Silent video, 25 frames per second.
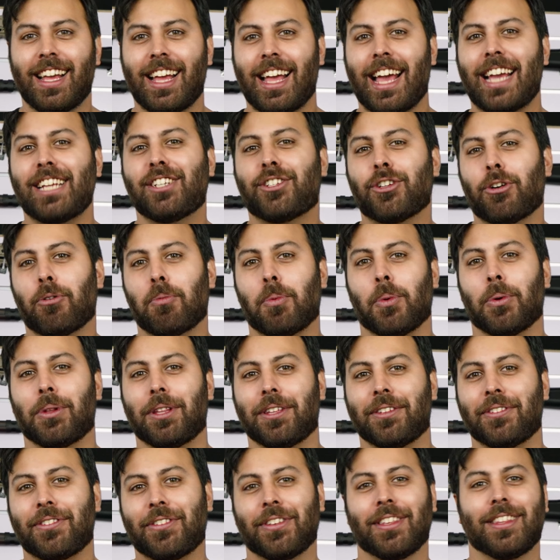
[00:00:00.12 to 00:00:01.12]
Hey Gel
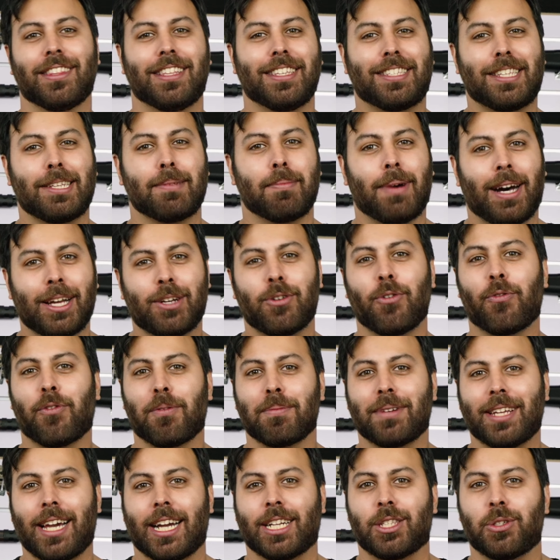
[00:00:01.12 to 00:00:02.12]
Ballers, this is Michael from
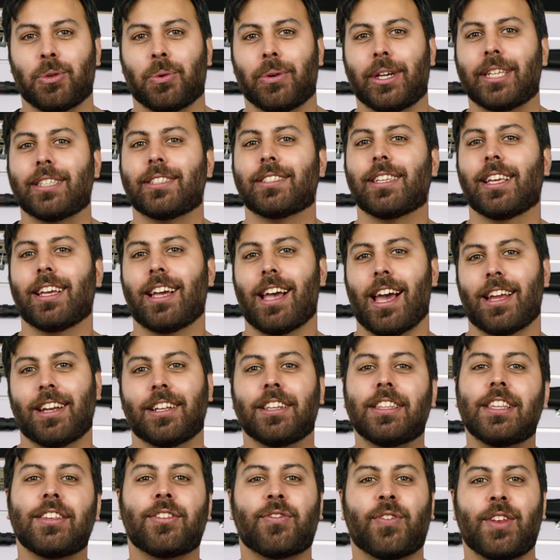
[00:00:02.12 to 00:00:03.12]
Tac Toys, and in
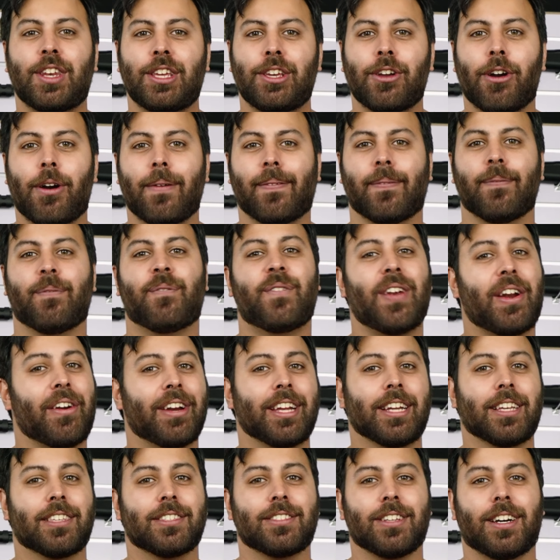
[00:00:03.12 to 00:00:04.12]
this video I'm very
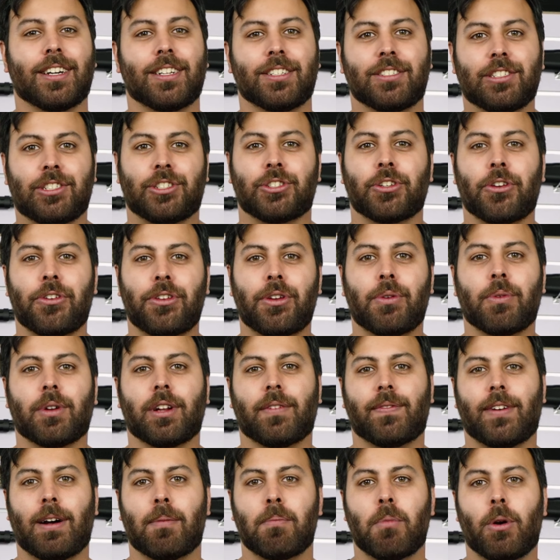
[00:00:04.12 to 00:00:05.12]
excited to show you one
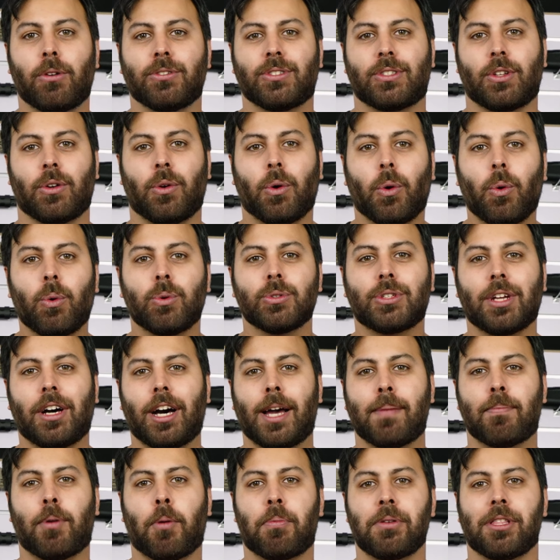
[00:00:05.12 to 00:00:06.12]
of our most
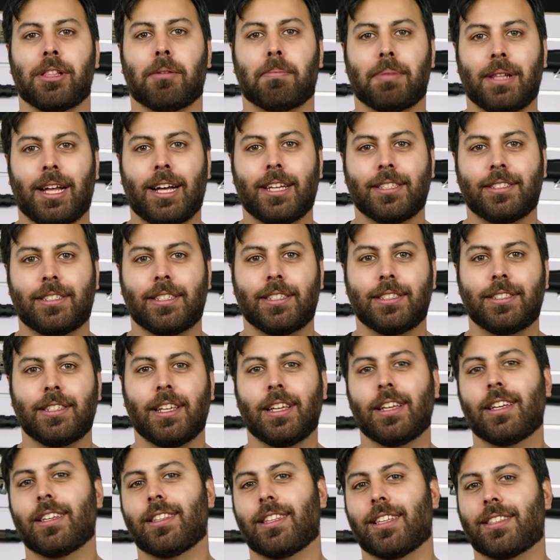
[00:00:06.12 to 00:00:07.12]
all-time popular blasters,
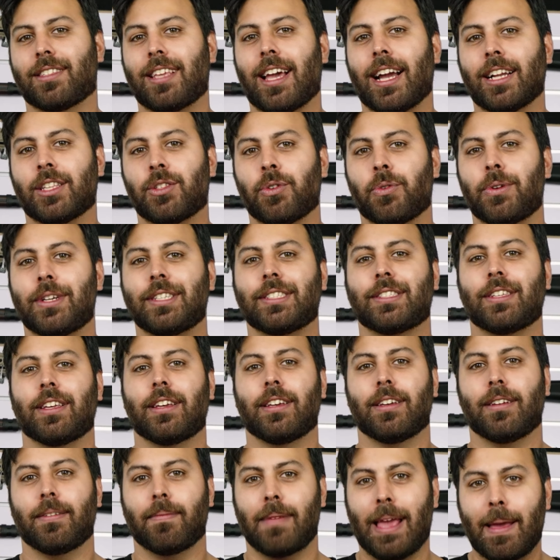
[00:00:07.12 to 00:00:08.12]
the TacToys
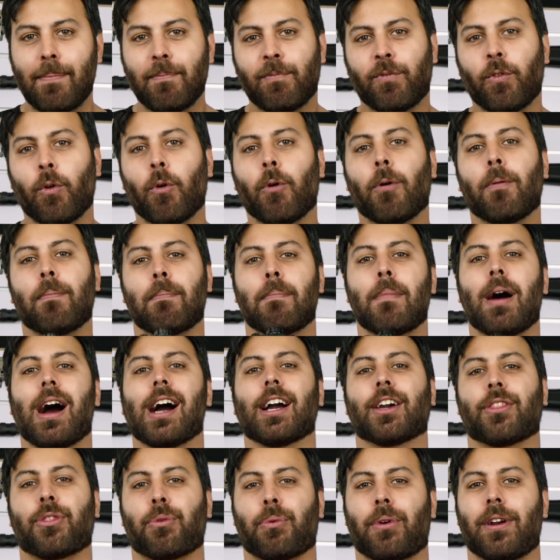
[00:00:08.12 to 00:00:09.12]
M4
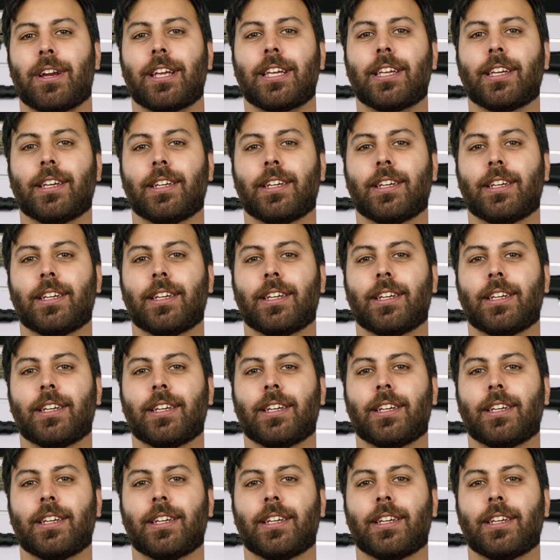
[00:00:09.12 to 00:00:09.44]
MKIII.